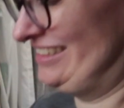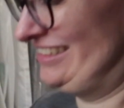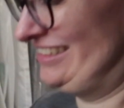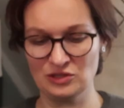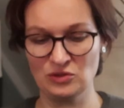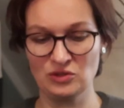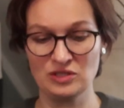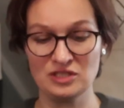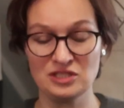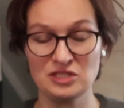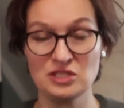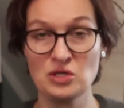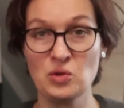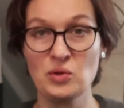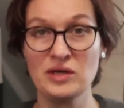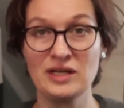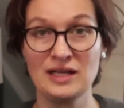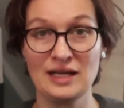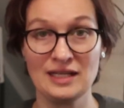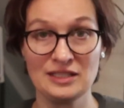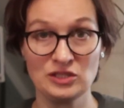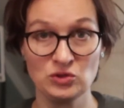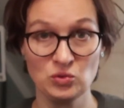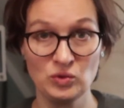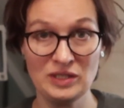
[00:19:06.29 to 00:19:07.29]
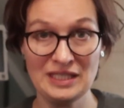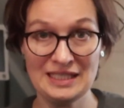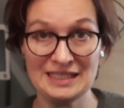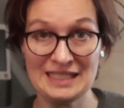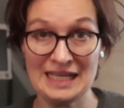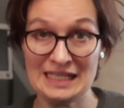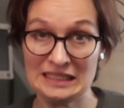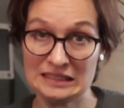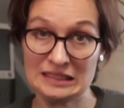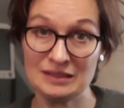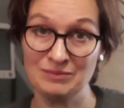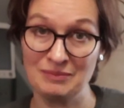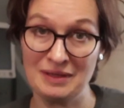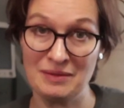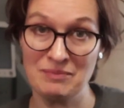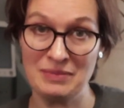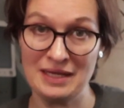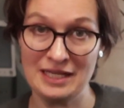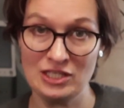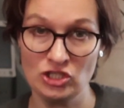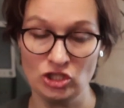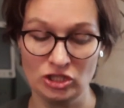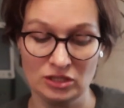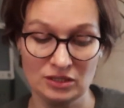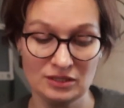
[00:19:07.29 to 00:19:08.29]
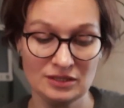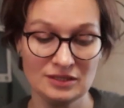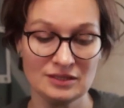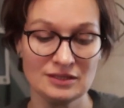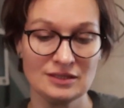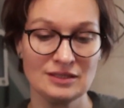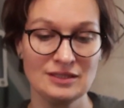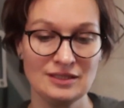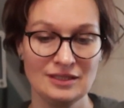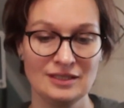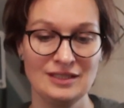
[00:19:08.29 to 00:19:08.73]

So the sewing gods really tested my patience,